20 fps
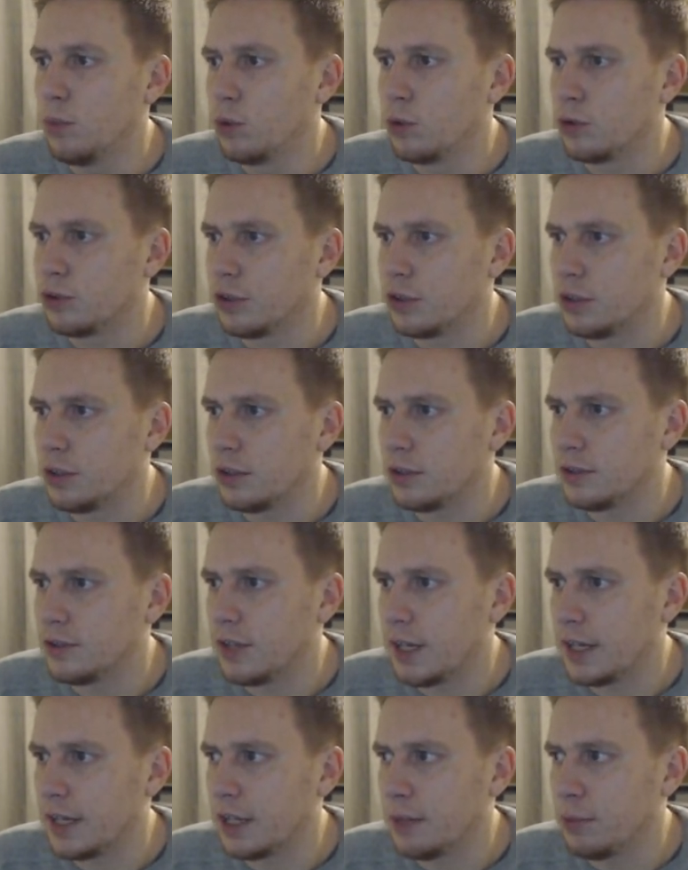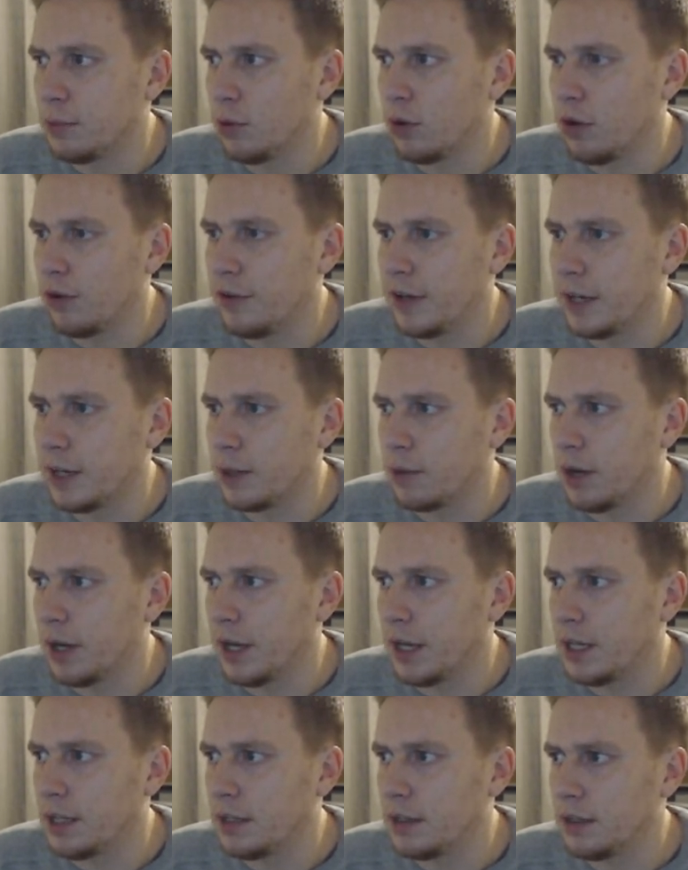Mawson has taken the ball off
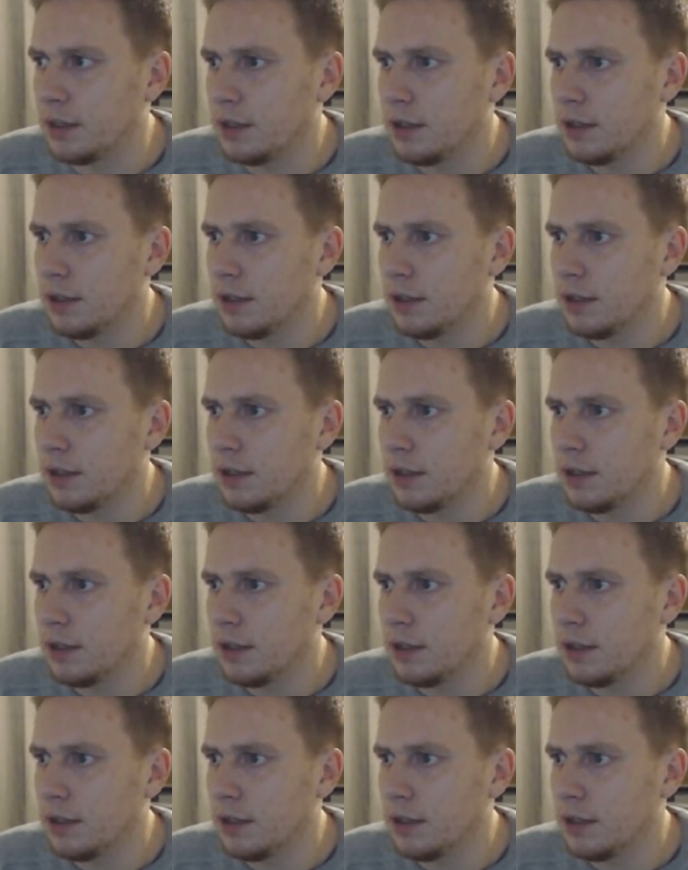Higuain.